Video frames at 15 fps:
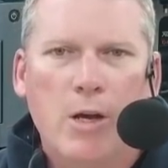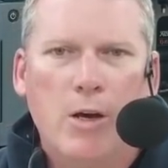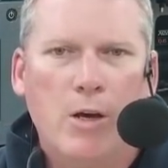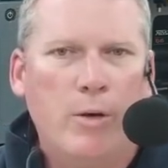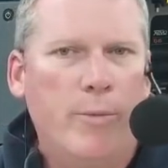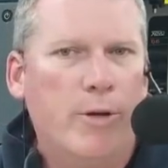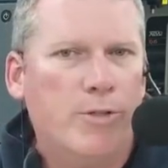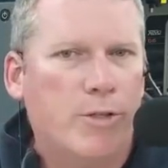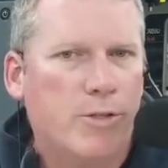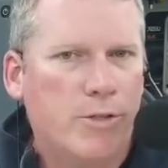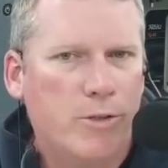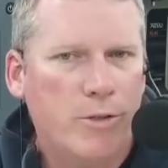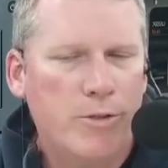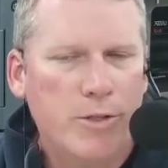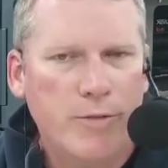almost
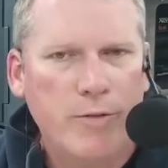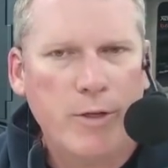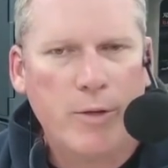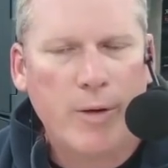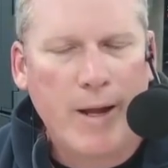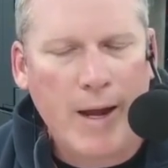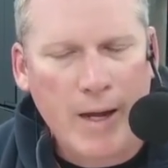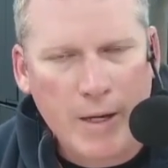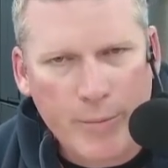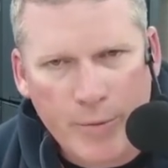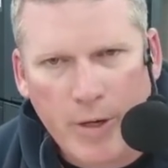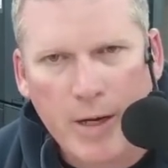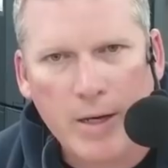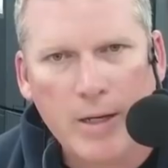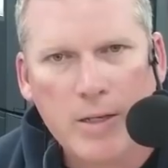exclusively organic
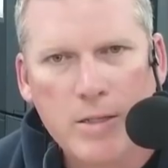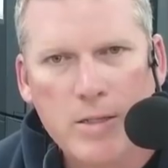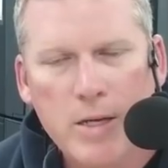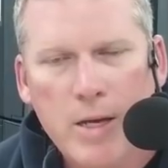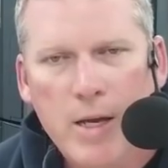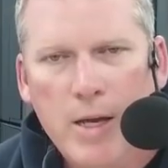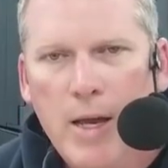products